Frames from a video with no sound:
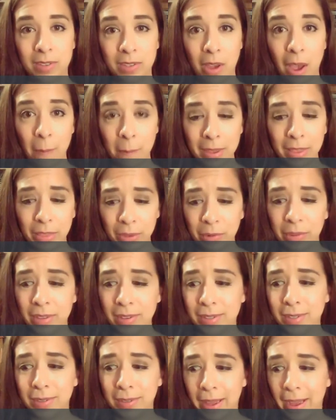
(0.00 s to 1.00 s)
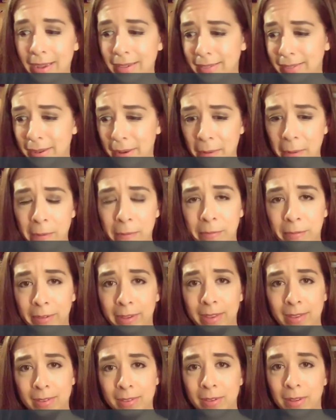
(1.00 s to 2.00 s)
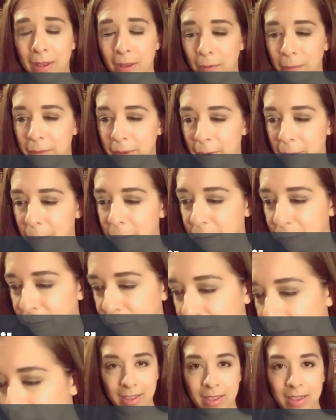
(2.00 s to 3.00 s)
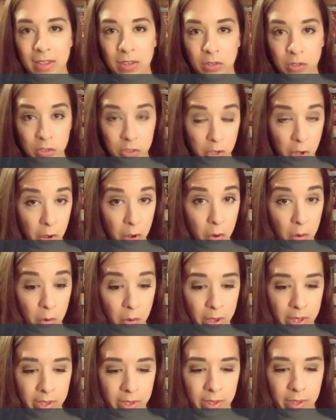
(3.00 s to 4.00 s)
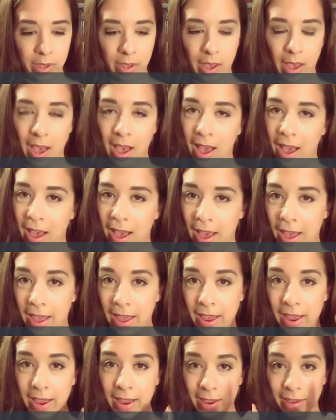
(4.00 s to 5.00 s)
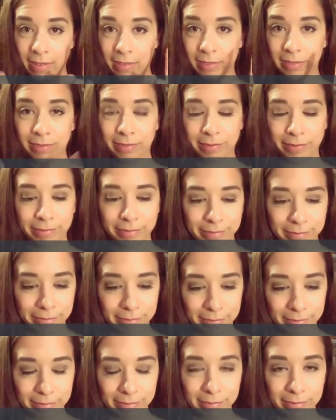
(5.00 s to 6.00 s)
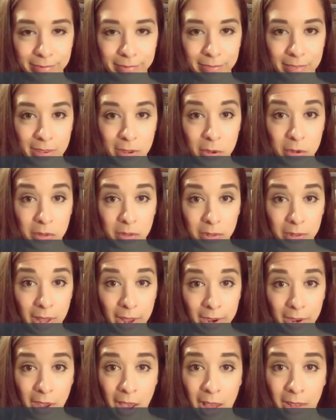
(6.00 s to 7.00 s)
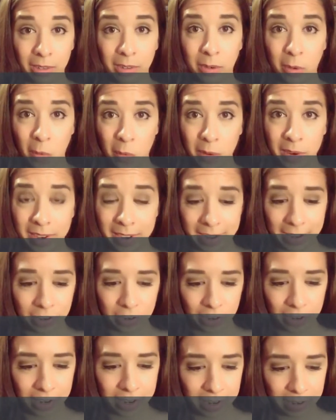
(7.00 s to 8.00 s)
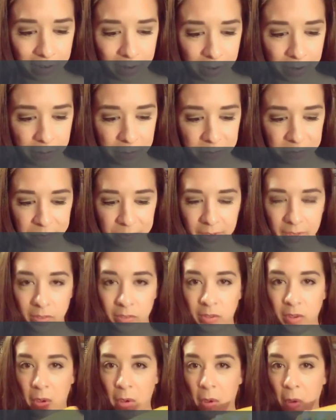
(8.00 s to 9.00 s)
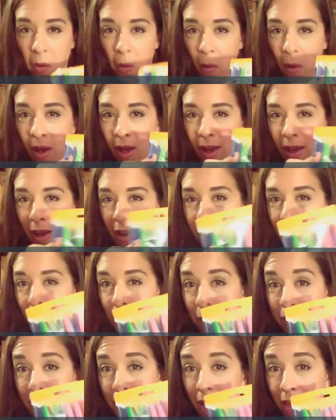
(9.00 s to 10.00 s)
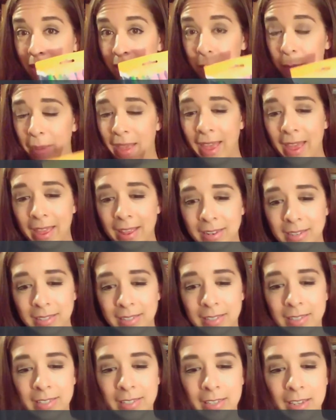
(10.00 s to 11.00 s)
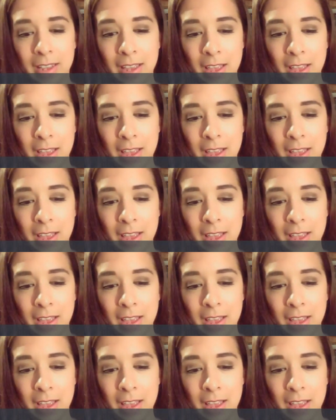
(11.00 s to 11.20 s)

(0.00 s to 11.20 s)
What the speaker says: got me through this class, so hopefully this will help you. So I use a lot of color coordination. So got my colored pens,